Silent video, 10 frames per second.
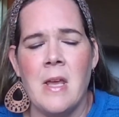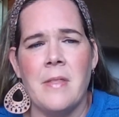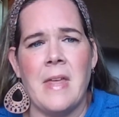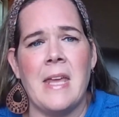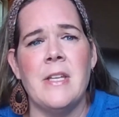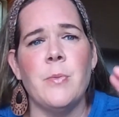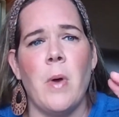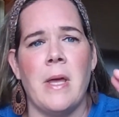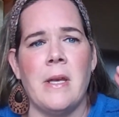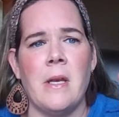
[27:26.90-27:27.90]
That is
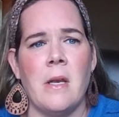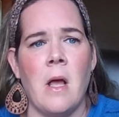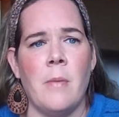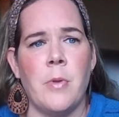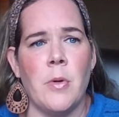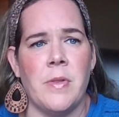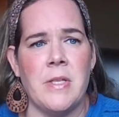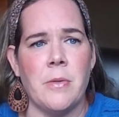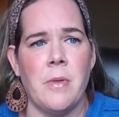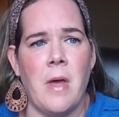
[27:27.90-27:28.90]
what, these
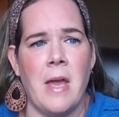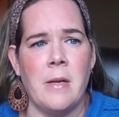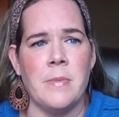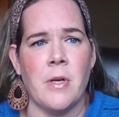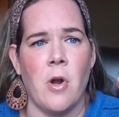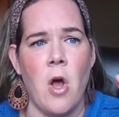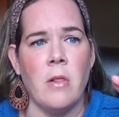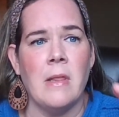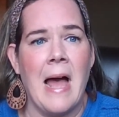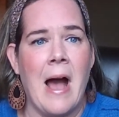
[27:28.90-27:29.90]
are the items that are
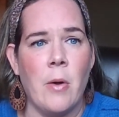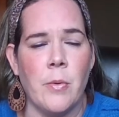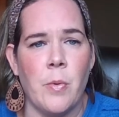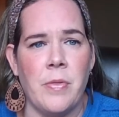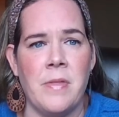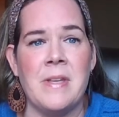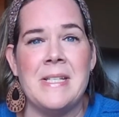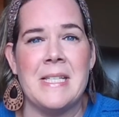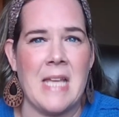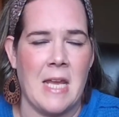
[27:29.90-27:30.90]
allowed within the
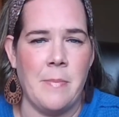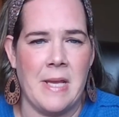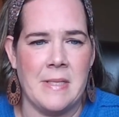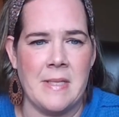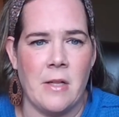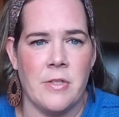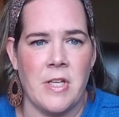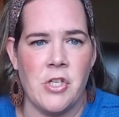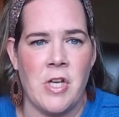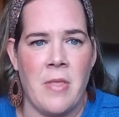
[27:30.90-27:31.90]
design by a seller section.